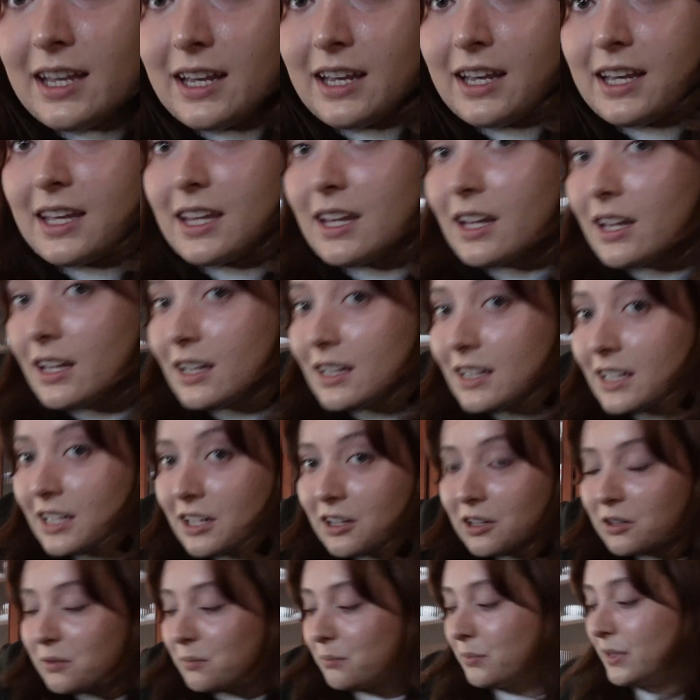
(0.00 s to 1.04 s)
in a
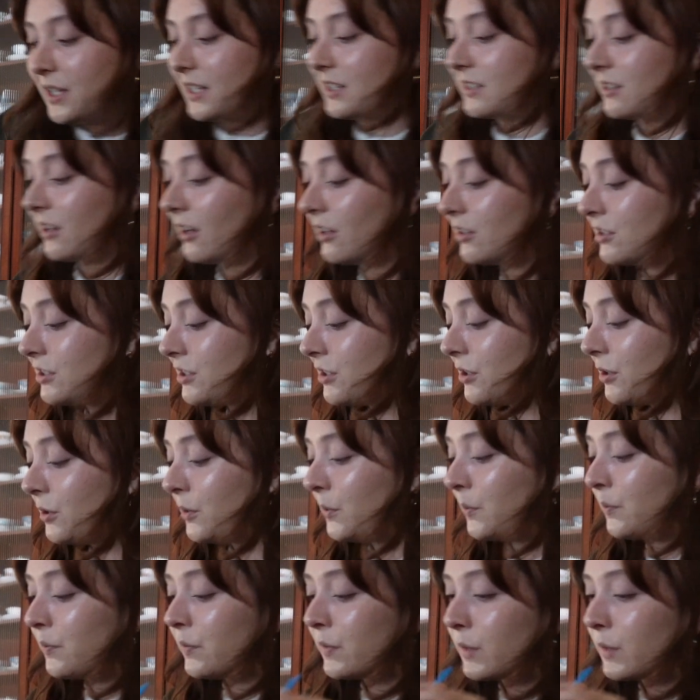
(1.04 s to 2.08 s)
little bit. Also,